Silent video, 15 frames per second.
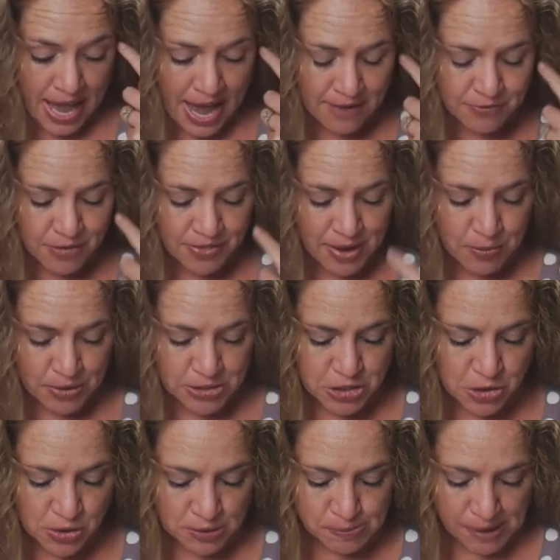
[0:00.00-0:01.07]
after they were
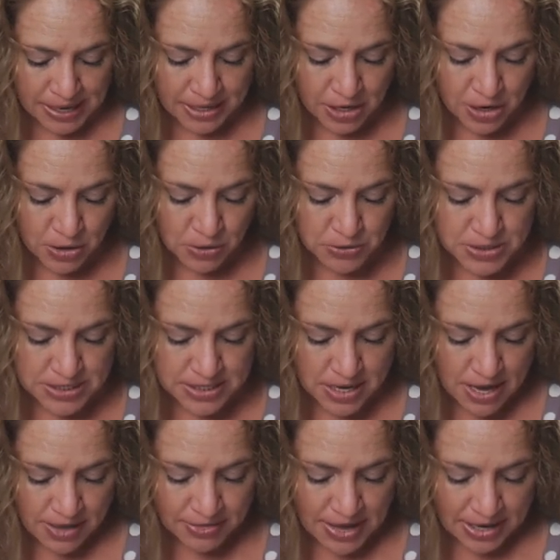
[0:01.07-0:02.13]
told by Coast
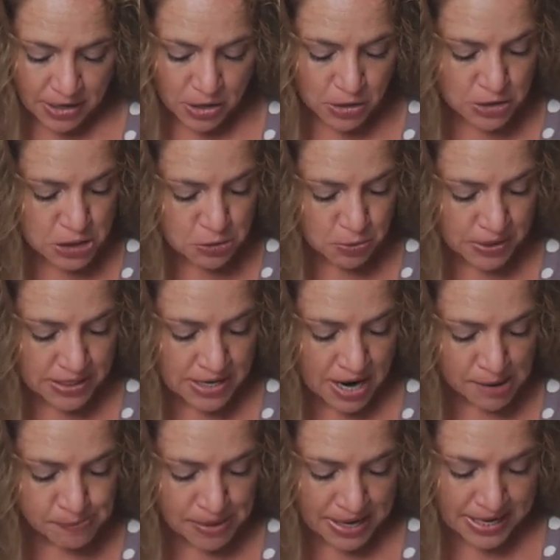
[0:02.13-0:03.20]
that Coast would
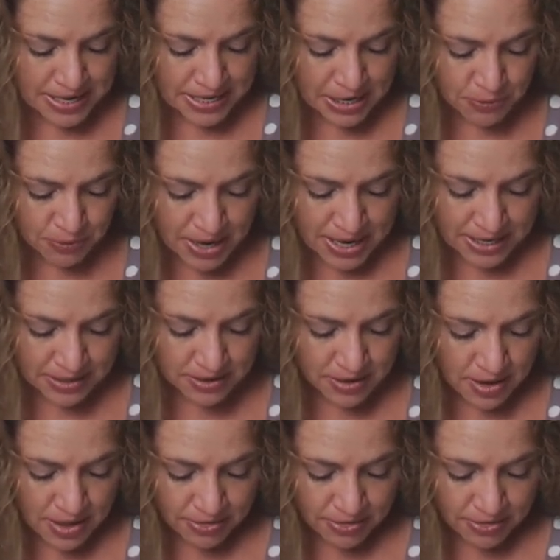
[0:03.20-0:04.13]
not pay any rent.